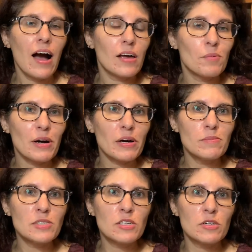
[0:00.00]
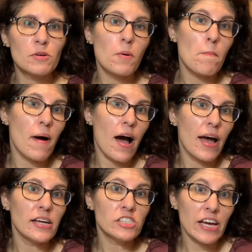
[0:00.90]
welcome to
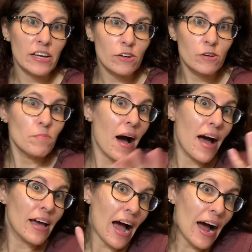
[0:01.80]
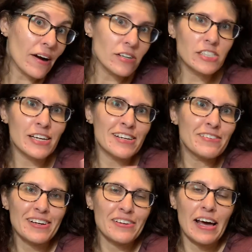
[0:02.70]
my channel, our channel.
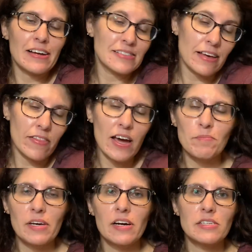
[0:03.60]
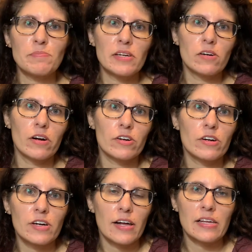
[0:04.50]
I don't know how to say that because my
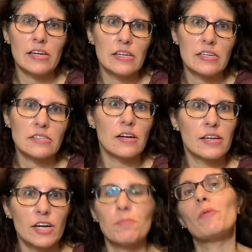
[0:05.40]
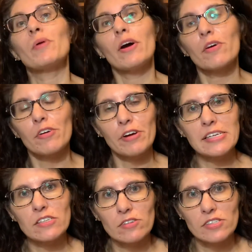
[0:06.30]
daughter Colleen is not here, but we are the
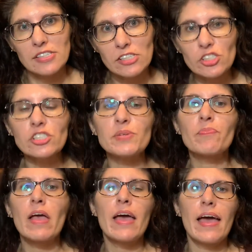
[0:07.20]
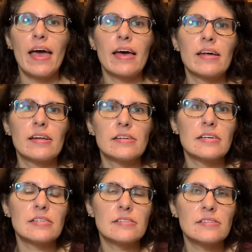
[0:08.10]
GraceNotesStitchers. And
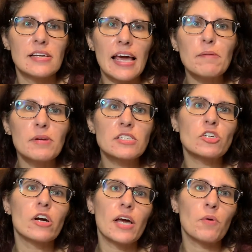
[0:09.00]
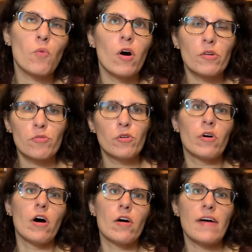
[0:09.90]
today I'm going to start a walkthrough
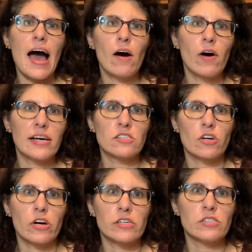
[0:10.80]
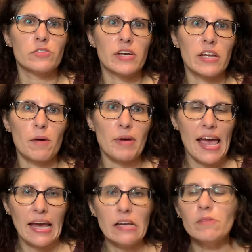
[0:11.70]
of how I start to kit up a
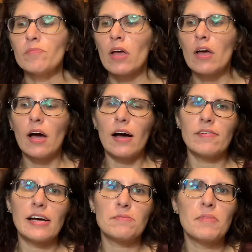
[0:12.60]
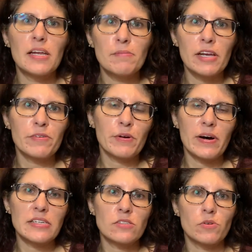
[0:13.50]
HAED. I've had many
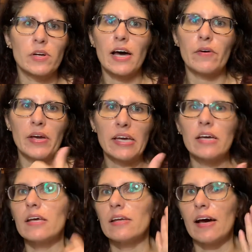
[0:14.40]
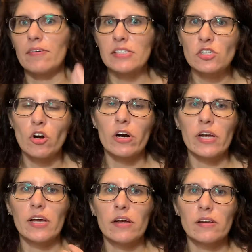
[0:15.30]
requests on how I kit it, how I start
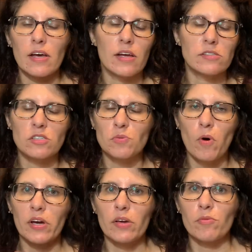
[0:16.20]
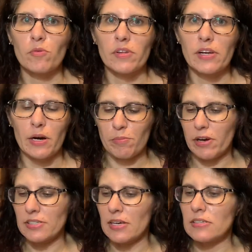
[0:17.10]
it, and just walking through the entire
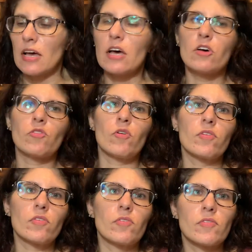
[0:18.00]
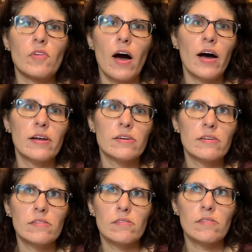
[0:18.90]
process. So this is not
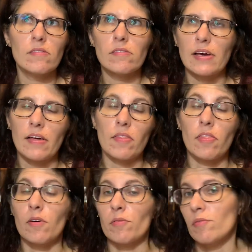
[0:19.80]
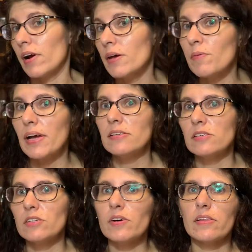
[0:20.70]
like the right way to
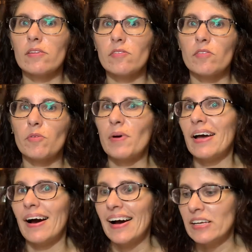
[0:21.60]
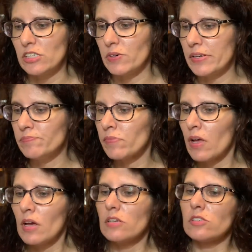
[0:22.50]
do it. This is the way I do it.
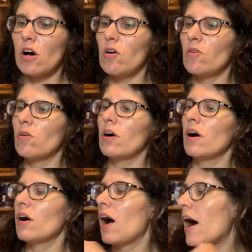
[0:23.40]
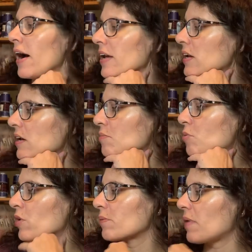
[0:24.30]
So I
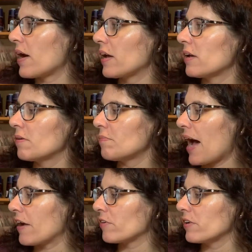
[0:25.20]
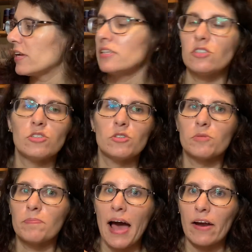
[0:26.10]
import my pattern
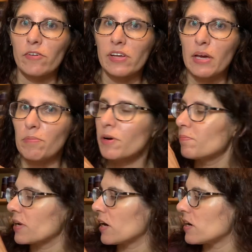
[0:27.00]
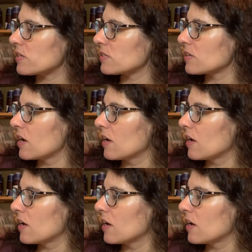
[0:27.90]
into Pattern Keeper because